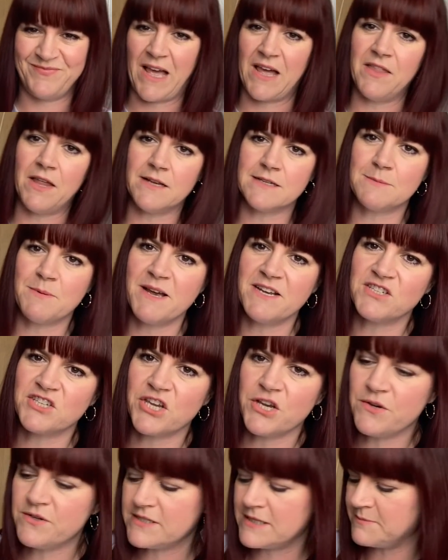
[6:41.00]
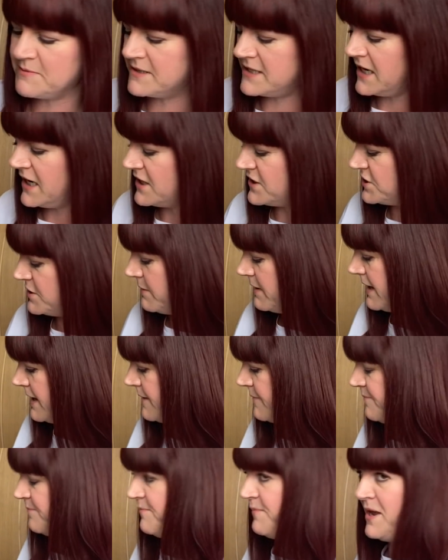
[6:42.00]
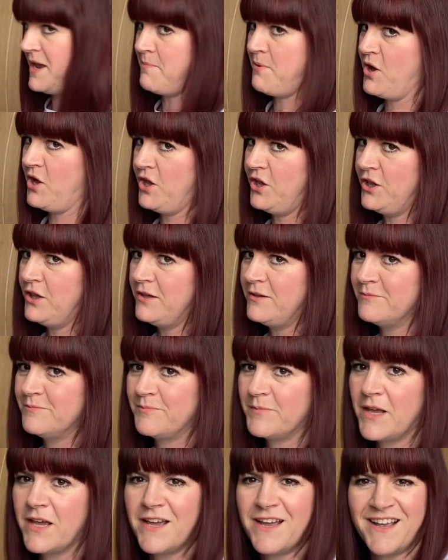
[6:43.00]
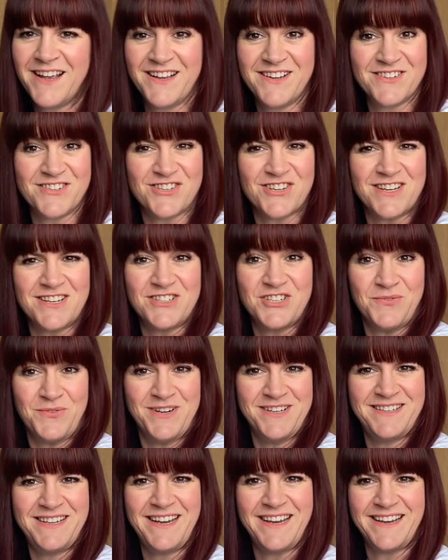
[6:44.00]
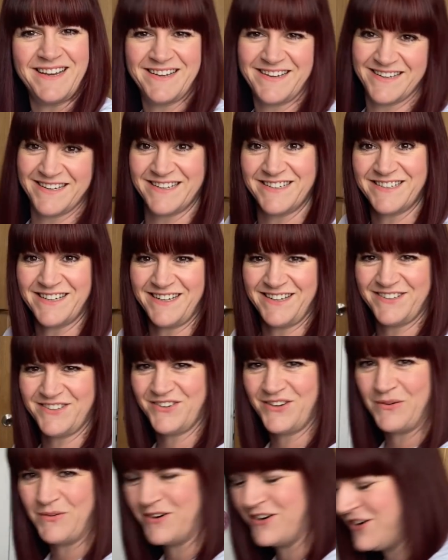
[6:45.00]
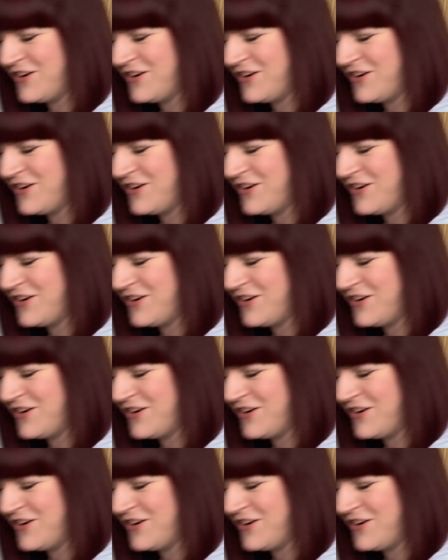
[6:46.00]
That's my excuse, and I'm sticking to it, people. Do you want to see? Shall I show you what I